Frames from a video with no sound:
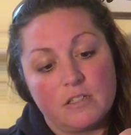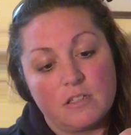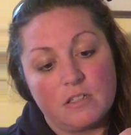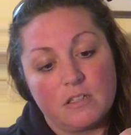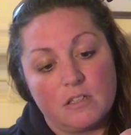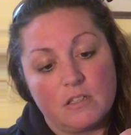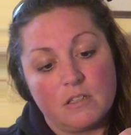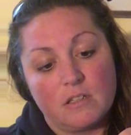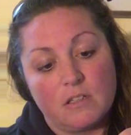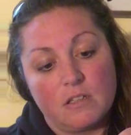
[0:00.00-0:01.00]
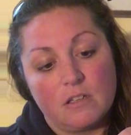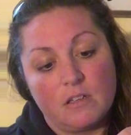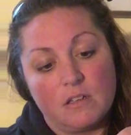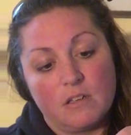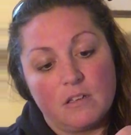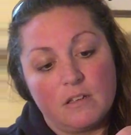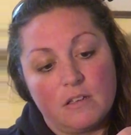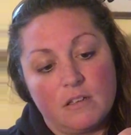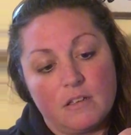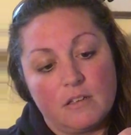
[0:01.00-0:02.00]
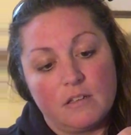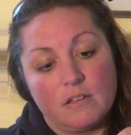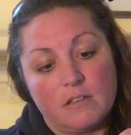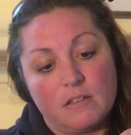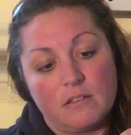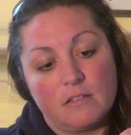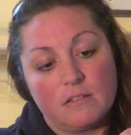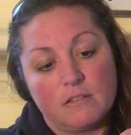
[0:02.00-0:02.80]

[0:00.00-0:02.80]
[no speech]